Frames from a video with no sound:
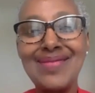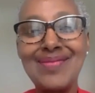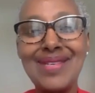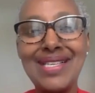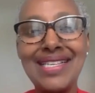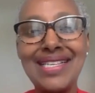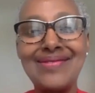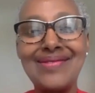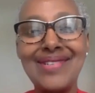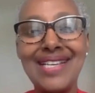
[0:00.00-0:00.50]

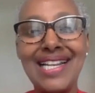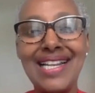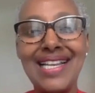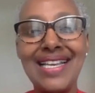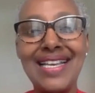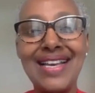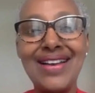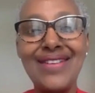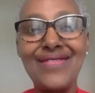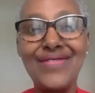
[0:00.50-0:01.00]
me
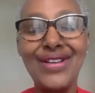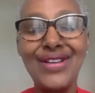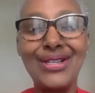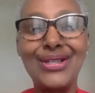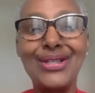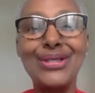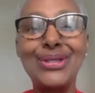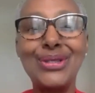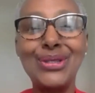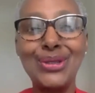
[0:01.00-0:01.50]
really feel
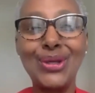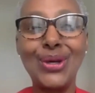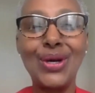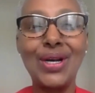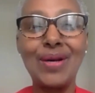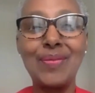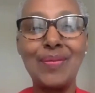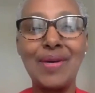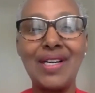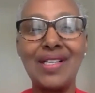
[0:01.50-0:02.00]
good to
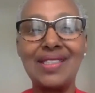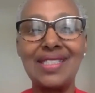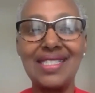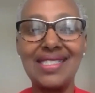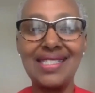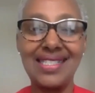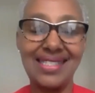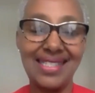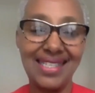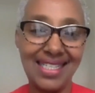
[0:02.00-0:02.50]
talk about the
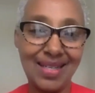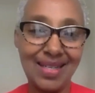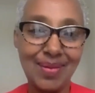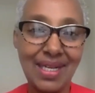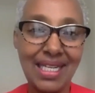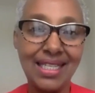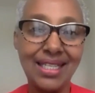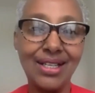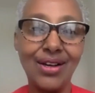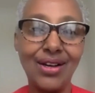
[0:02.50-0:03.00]

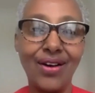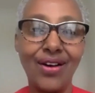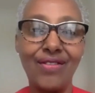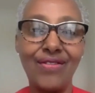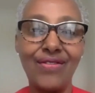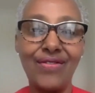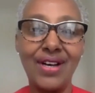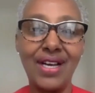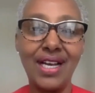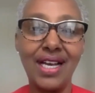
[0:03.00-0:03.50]
sustainability of
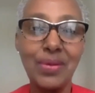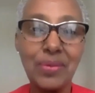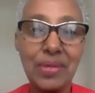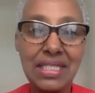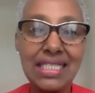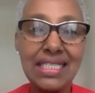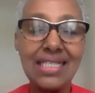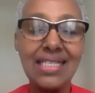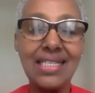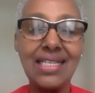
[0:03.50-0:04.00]

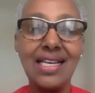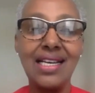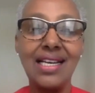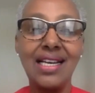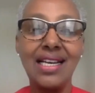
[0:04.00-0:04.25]
equity,